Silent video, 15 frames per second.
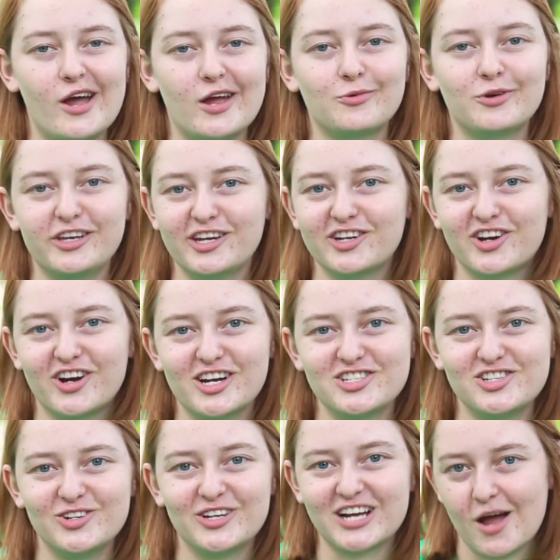I really
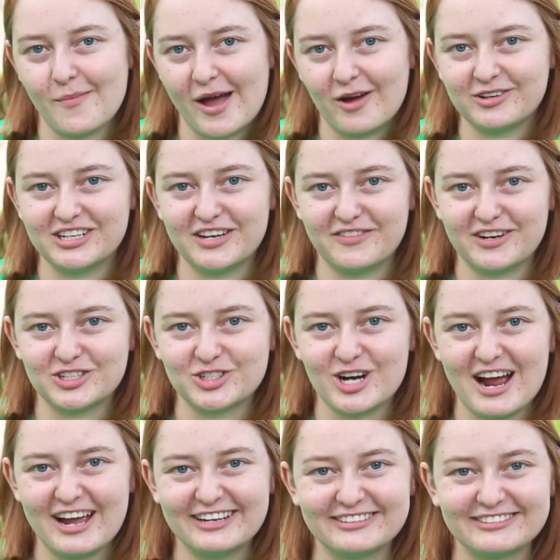encourage you to come out and give it a
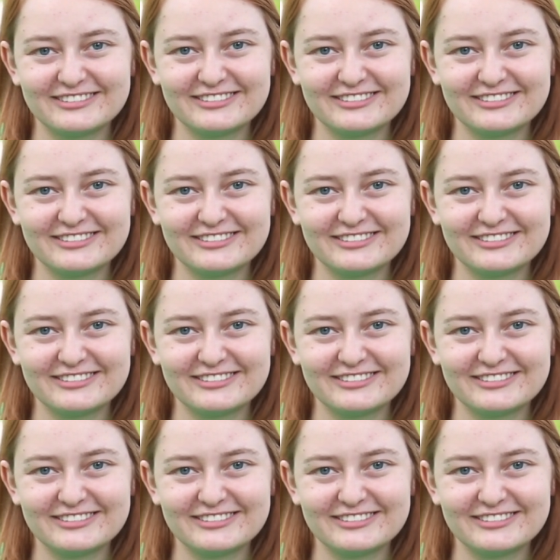try.